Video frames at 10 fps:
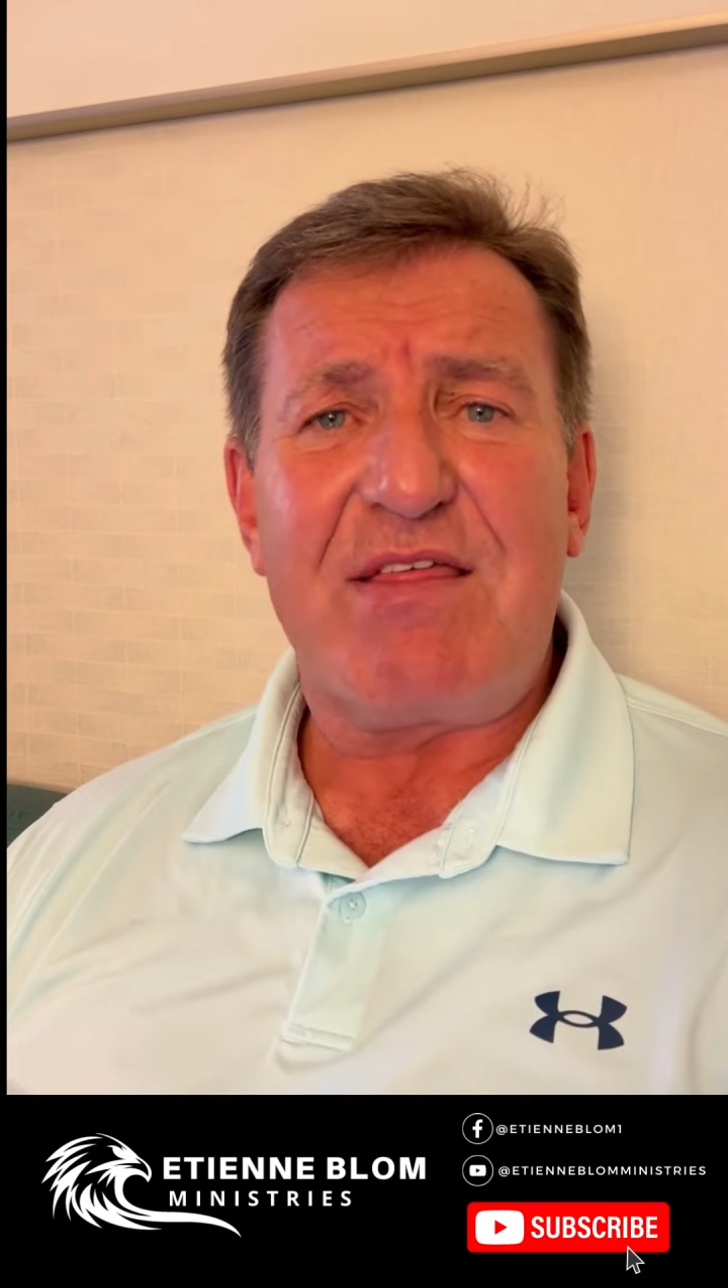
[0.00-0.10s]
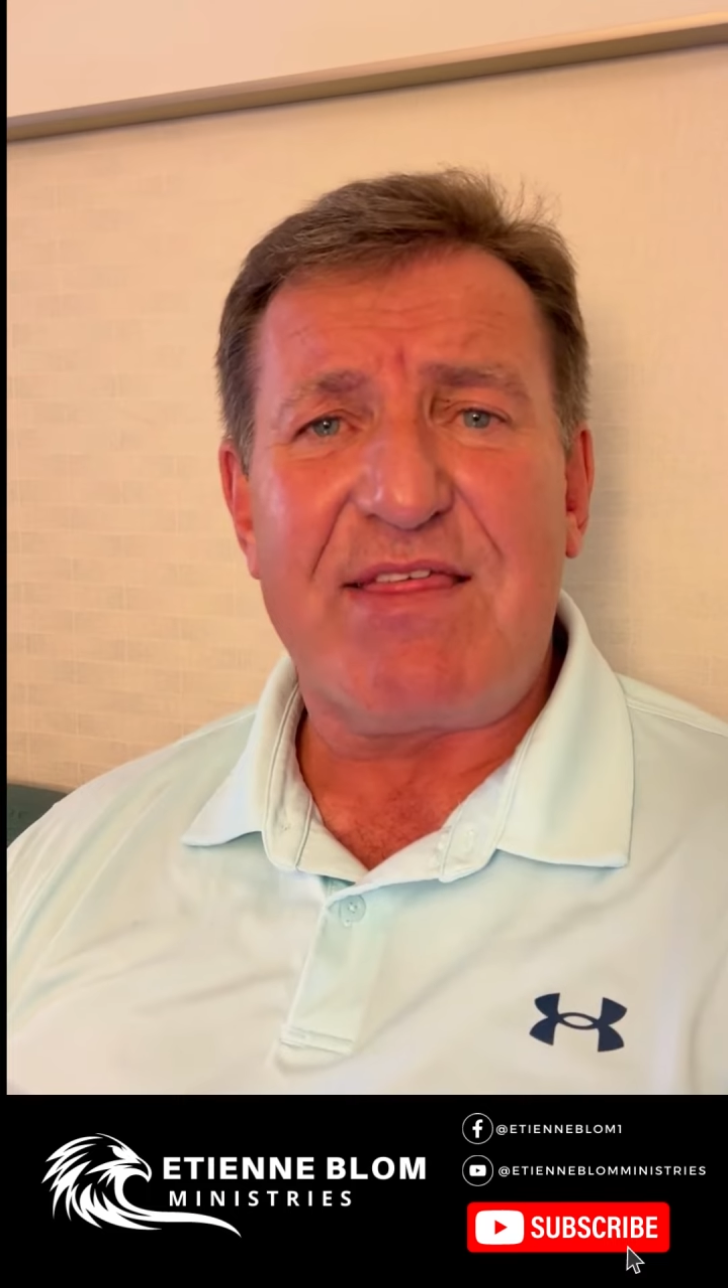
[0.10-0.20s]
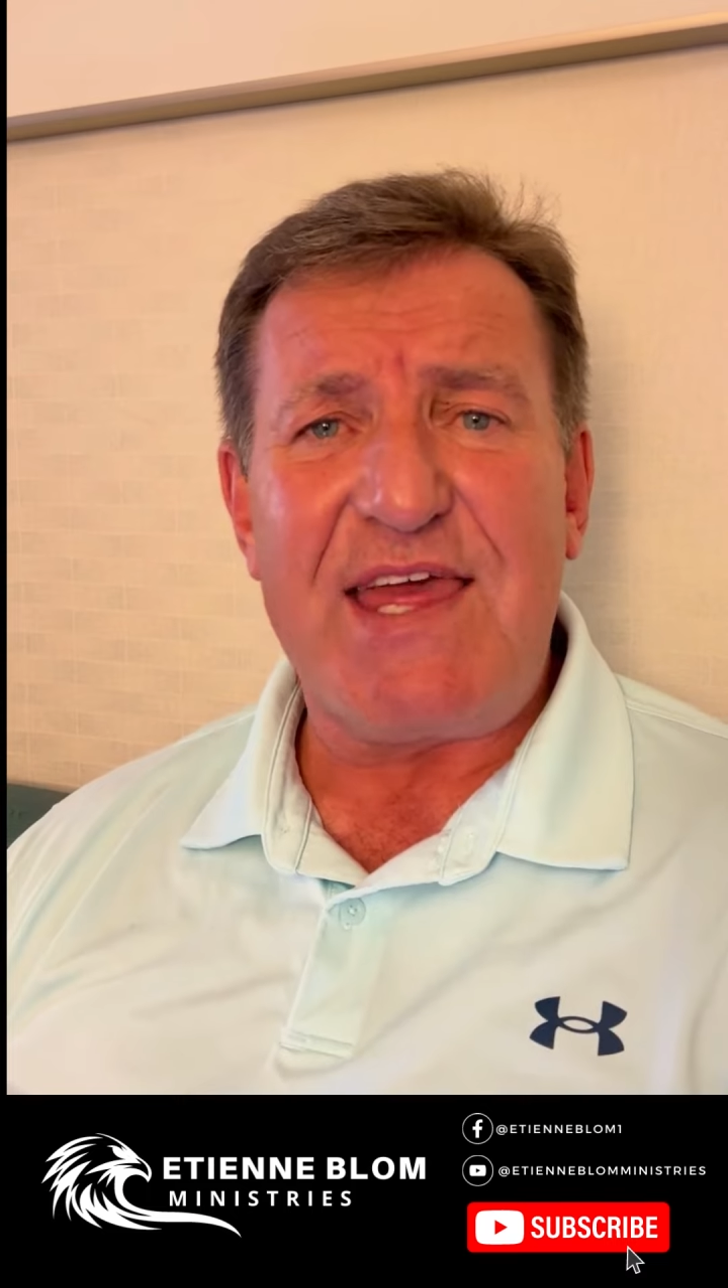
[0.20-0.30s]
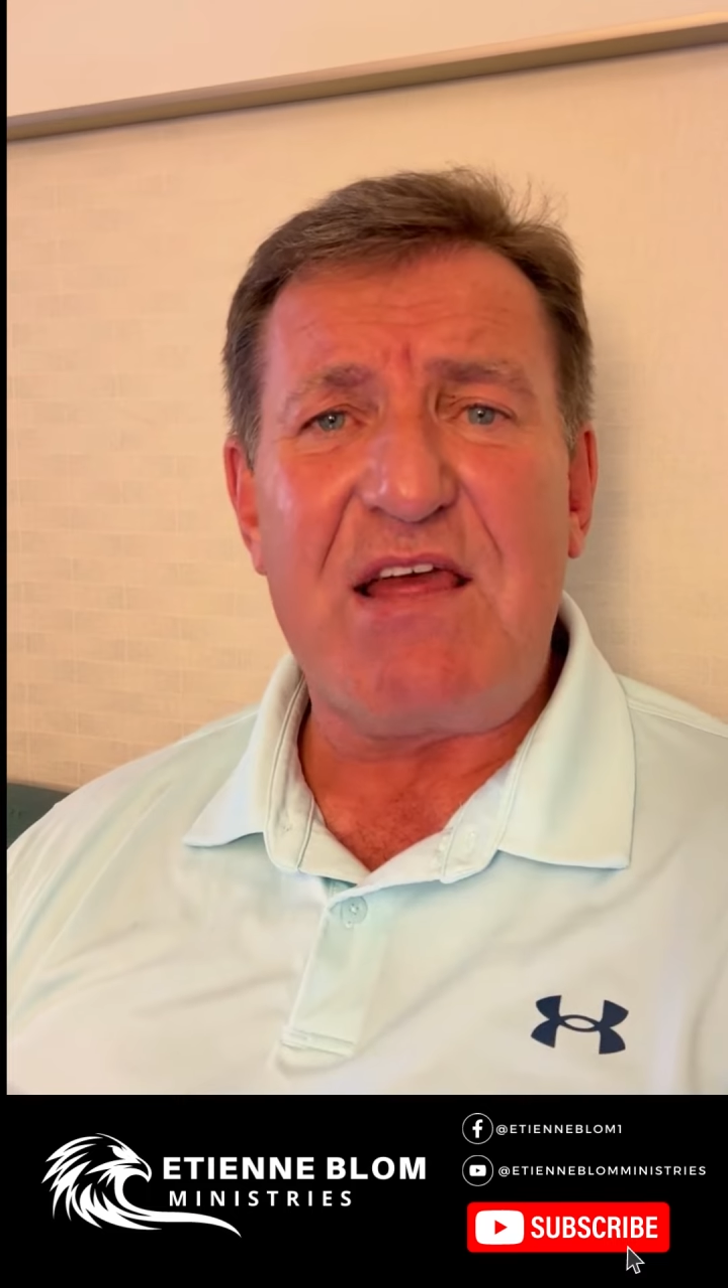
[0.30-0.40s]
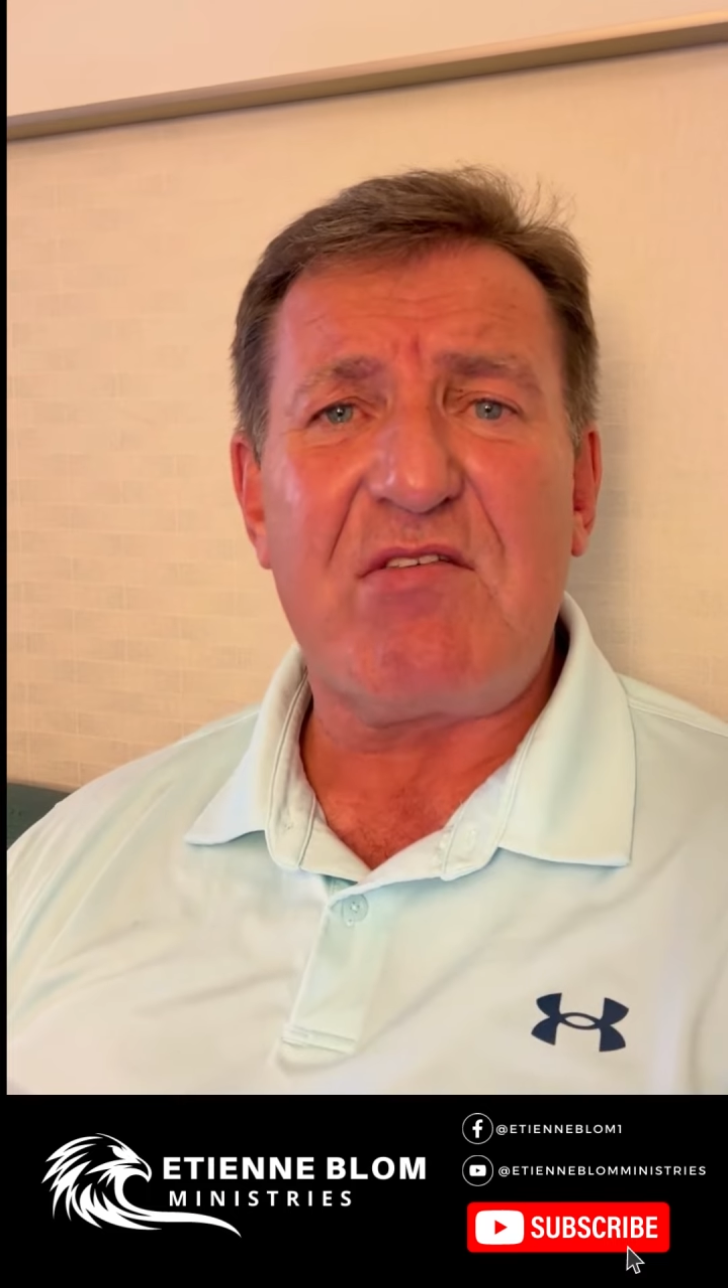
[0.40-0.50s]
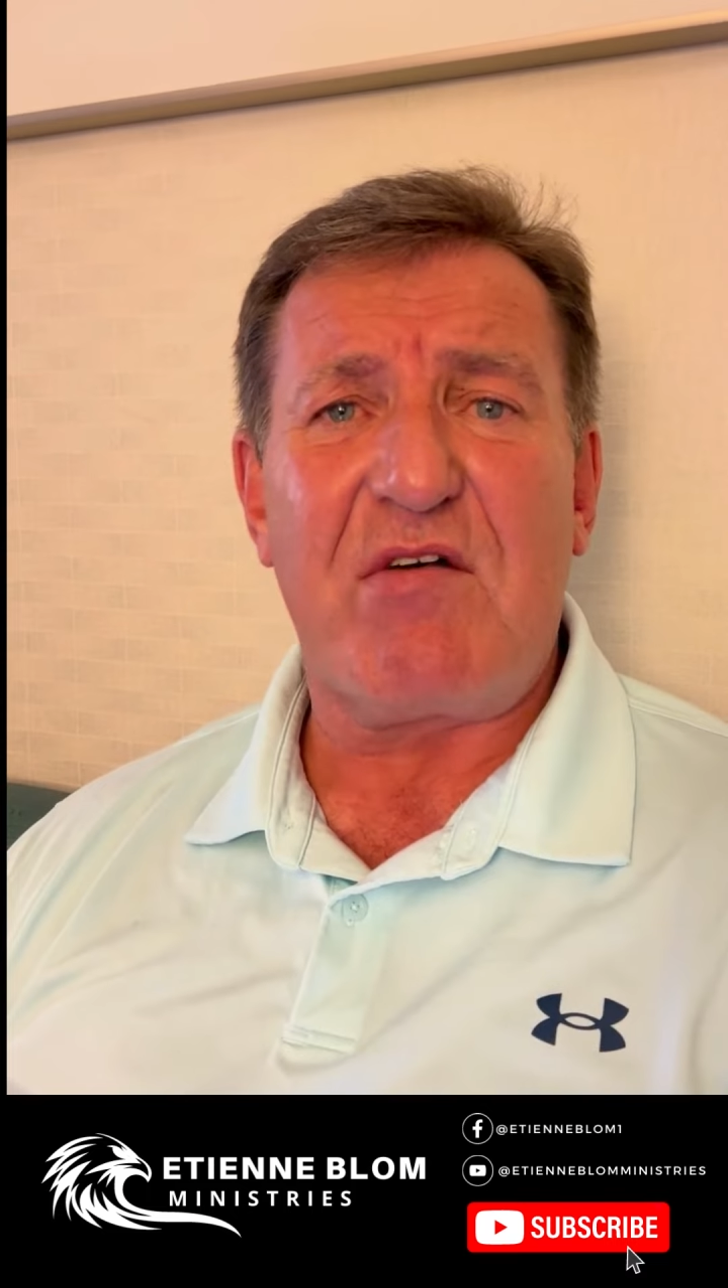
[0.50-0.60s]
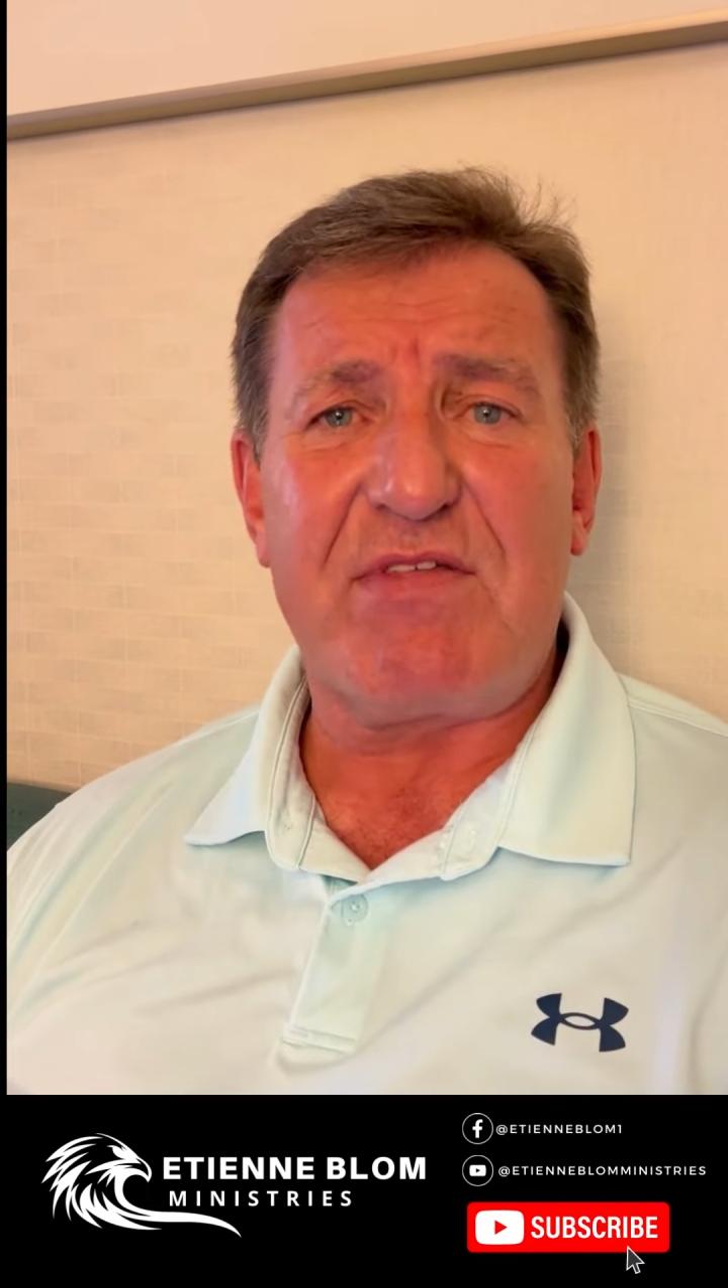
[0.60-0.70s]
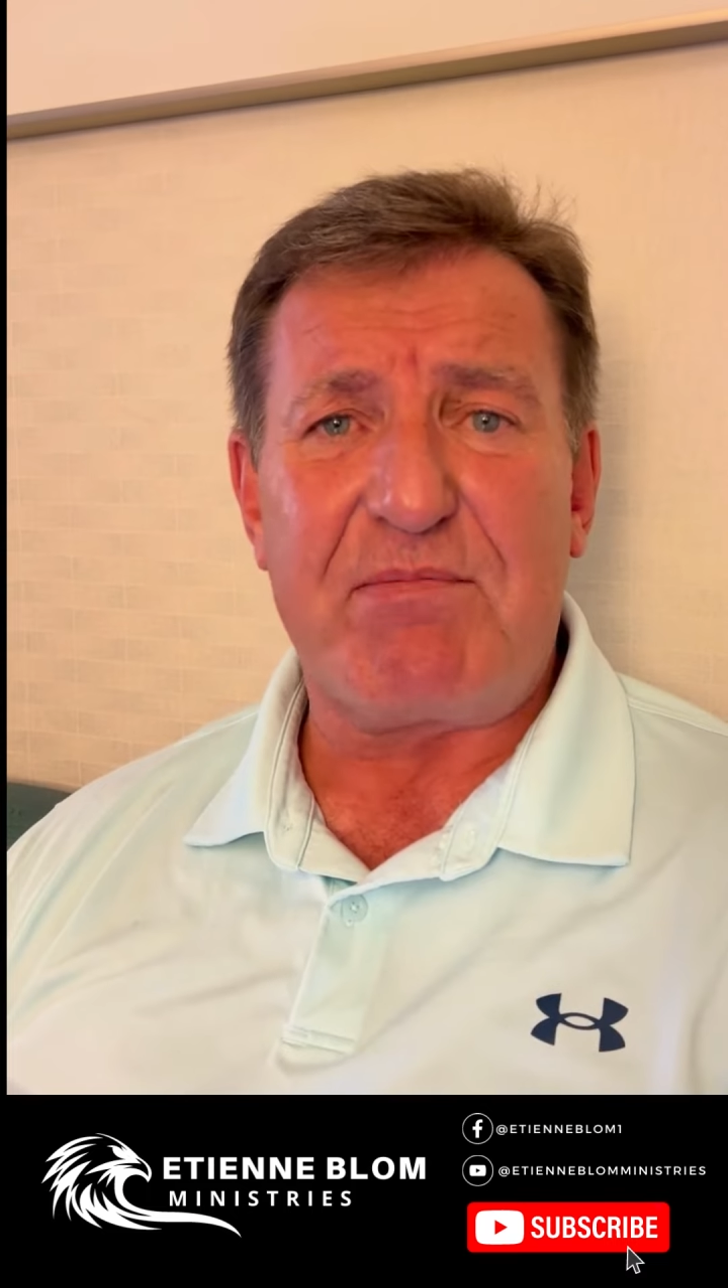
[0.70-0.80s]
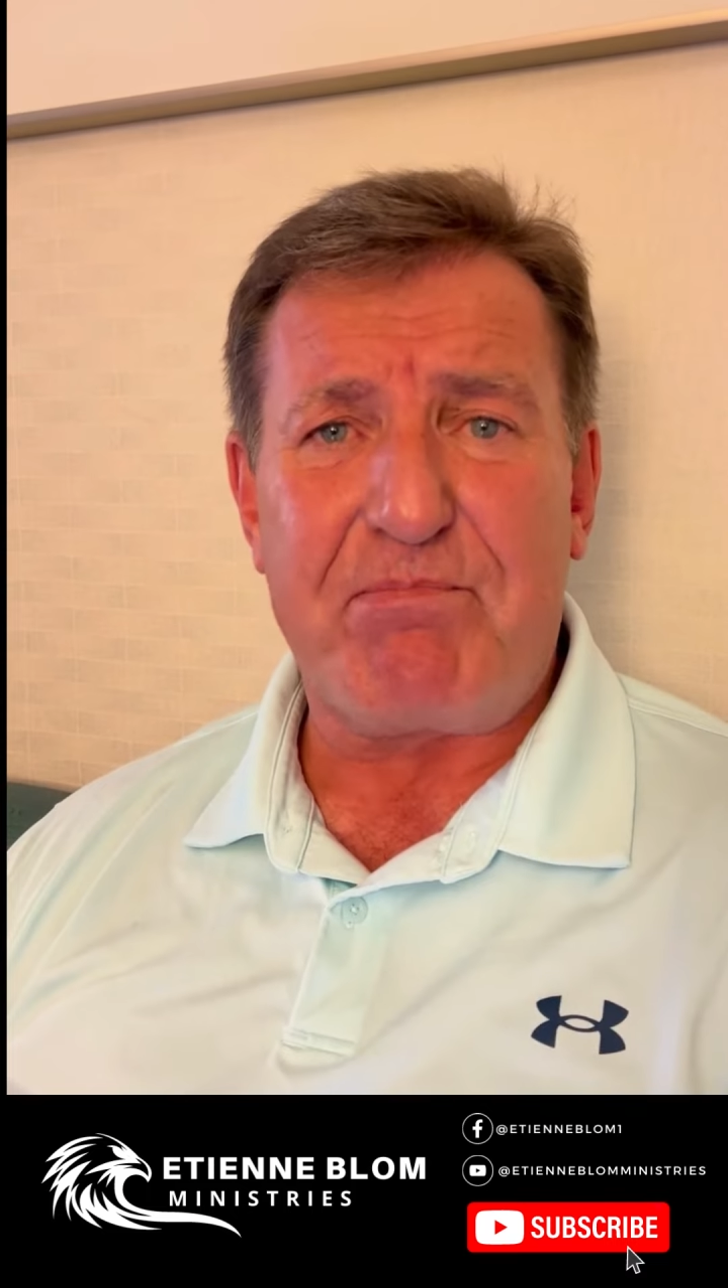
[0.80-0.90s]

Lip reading: things of the